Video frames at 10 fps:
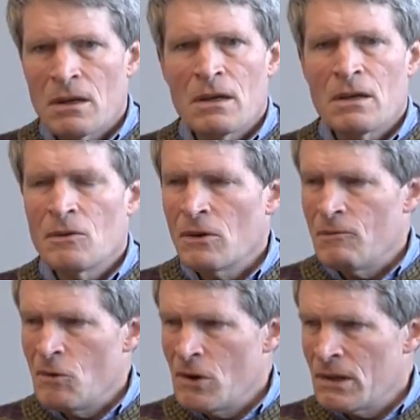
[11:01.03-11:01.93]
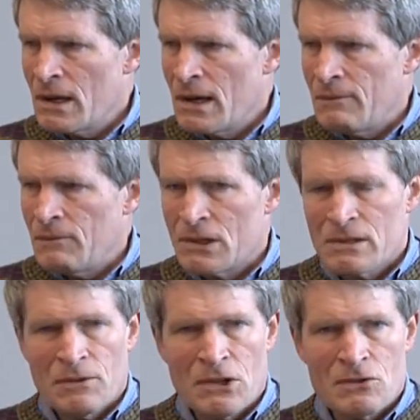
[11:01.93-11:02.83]
in order to avoid the
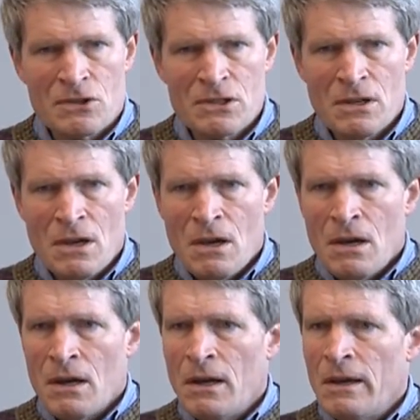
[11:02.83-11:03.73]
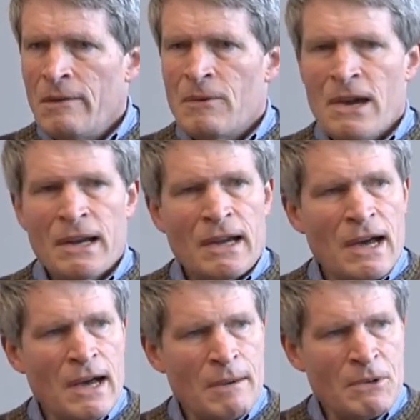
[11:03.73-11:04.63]
conflicts of interest. Uh, if we had a
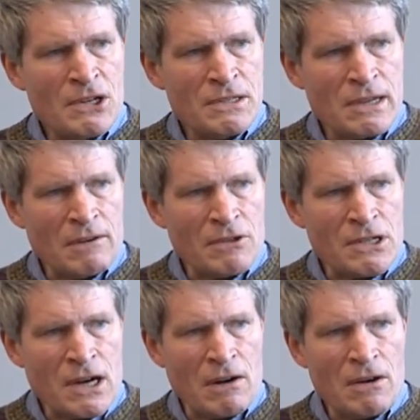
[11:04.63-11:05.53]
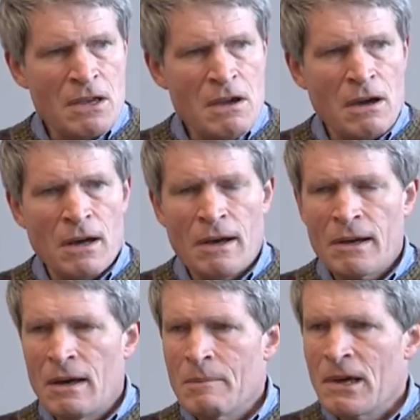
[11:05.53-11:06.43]
commerce secretary uh,
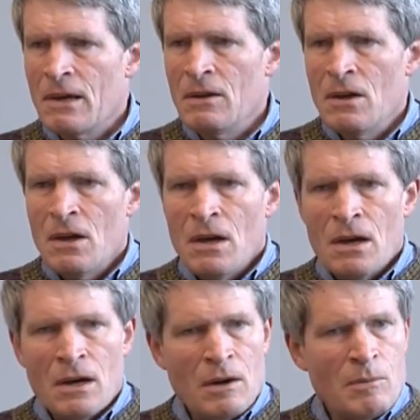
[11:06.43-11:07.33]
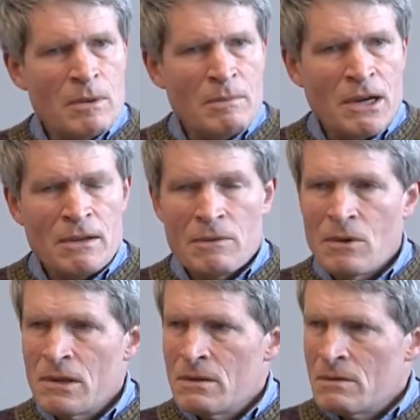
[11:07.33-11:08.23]
come in, uh, we might,
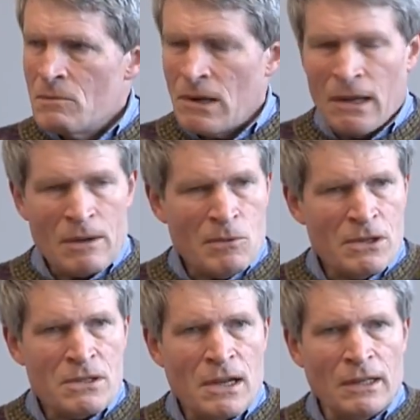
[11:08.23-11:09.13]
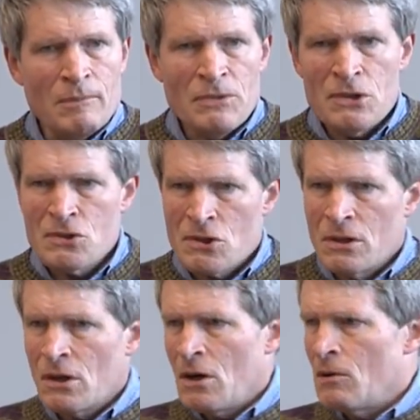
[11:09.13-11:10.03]
uh, well, I would tell him, you
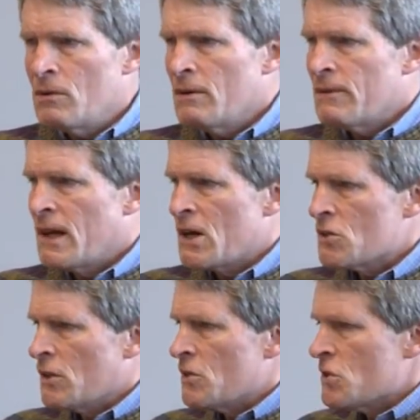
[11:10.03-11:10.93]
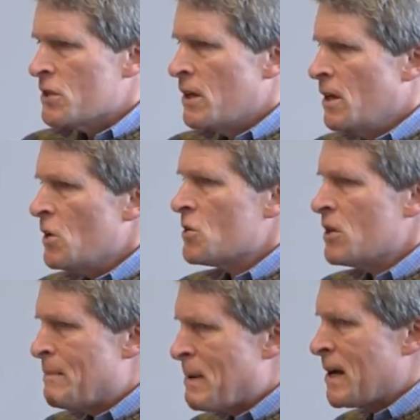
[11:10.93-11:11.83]
shouldn't own a financial interest in a
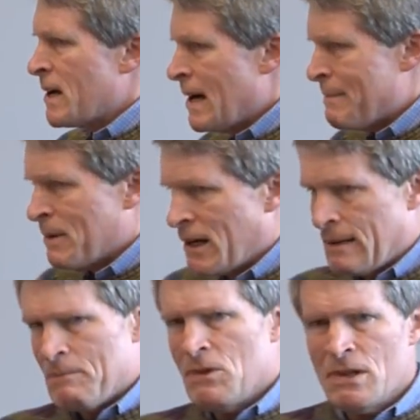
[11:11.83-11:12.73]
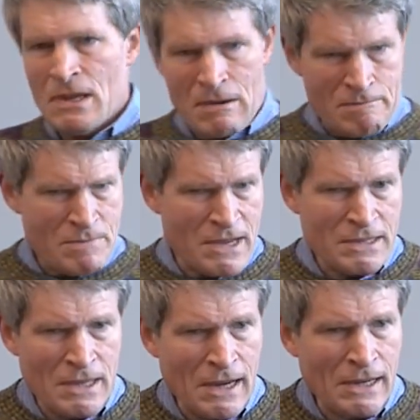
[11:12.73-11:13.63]
shipping company. No,
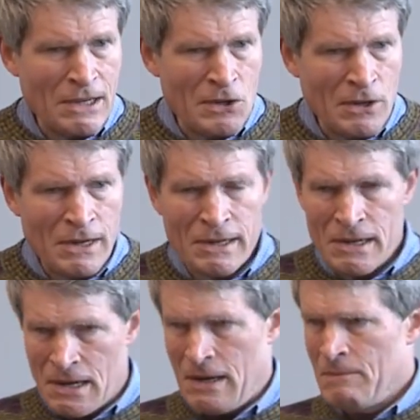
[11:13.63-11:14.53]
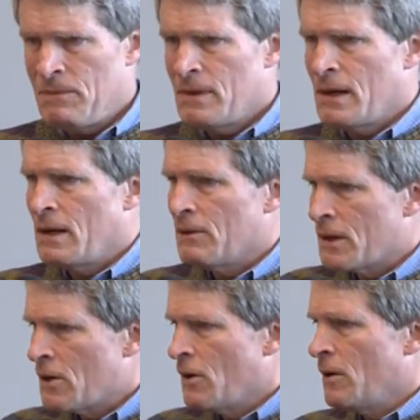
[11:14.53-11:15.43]
that's not a good idea. Now,
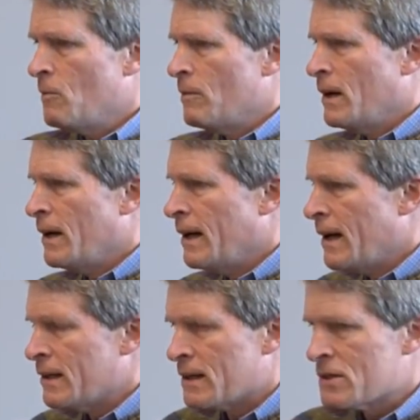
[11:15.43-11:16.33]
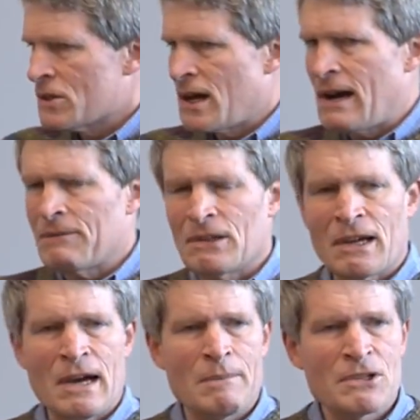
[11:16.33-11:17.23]
the current uh, ethics staff at the
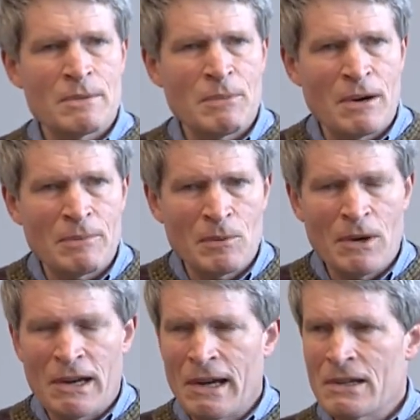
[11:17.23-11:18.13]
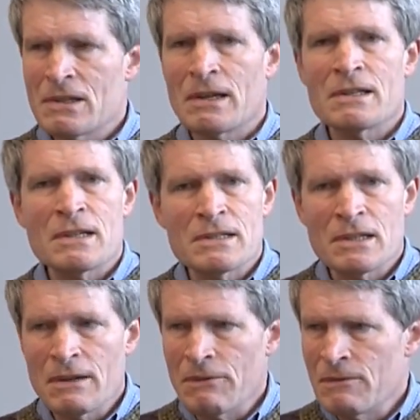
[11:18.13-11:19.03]
Commerce Department, the White House, I guess, has
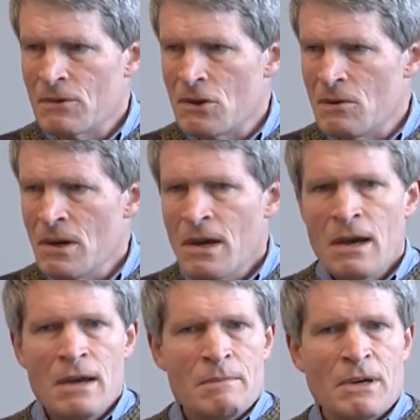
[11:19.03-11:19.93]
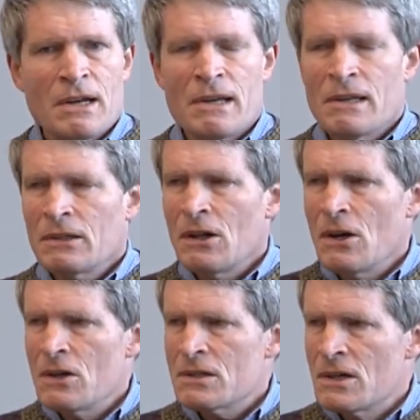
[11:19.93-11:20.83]
a different view, but I think there
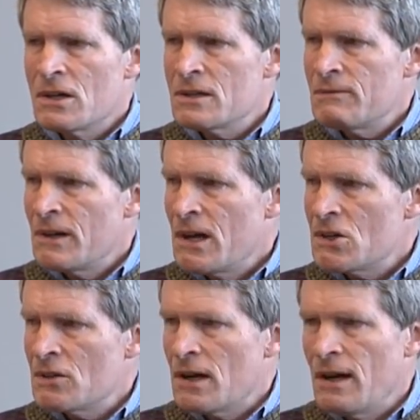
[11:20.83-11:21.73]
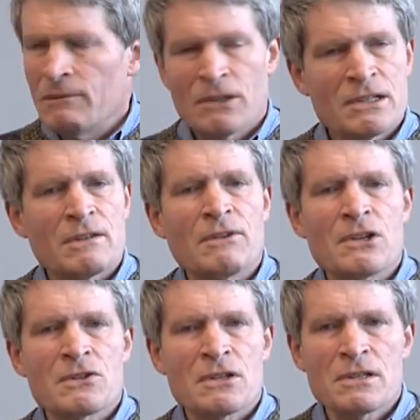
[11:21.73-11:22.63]
are serious financial conflicts of
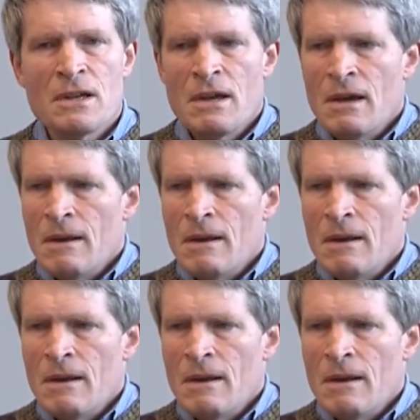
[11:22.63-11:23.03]
interest